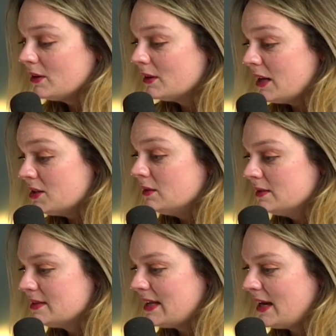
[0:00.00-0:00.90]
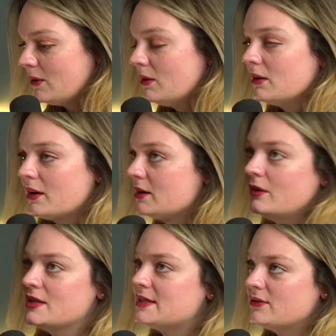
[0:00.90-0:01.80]
adults say, you know, oh God, I don't
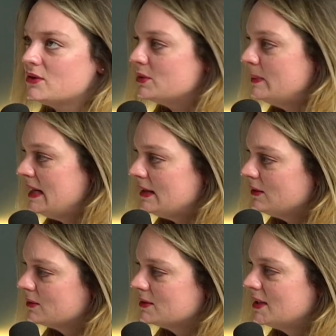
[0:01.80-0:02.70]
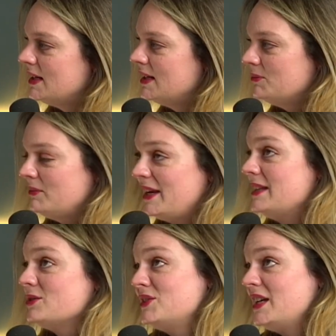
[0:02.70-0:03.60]
understand social media, or my kid's
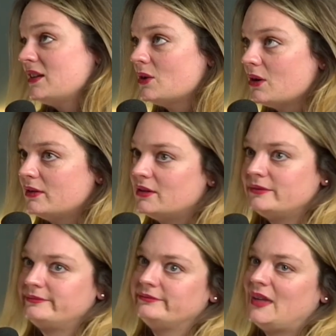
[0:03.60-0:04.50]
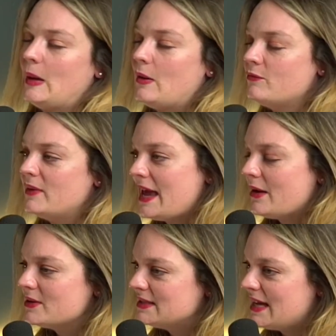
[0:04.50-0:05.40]
on TikTok for however many
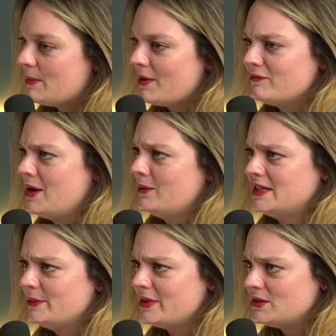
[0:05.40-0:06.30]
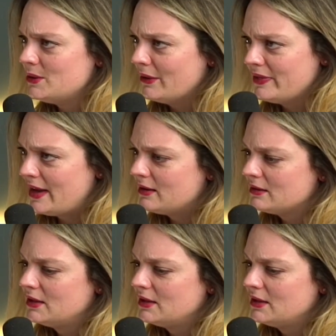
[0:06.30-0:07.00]
hours a day, but I have no idea what they're doing on there.